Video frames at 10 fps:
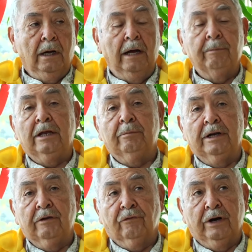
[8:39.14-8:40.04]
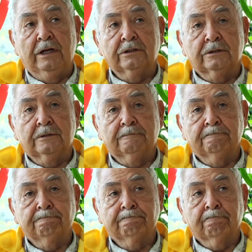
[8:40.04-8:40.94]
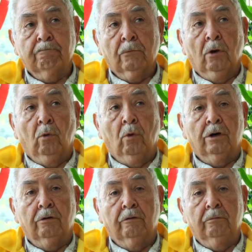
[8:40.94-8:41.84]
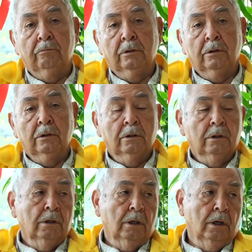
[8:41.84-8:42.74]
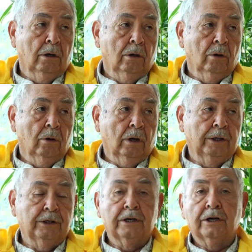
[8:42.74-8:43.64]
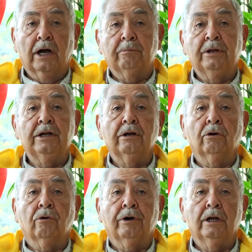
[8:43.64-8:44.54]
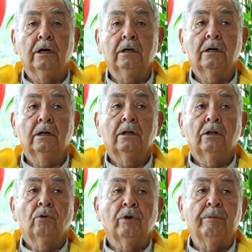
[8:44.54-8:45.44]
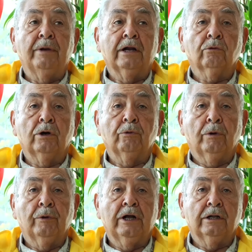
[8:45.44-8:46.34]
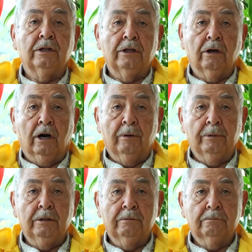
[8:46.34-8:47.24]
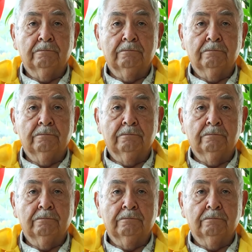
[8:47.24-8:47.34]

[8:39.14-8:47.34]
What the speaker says: I made many friends. One of them I did not meet in Korea. We met when we went in the Army.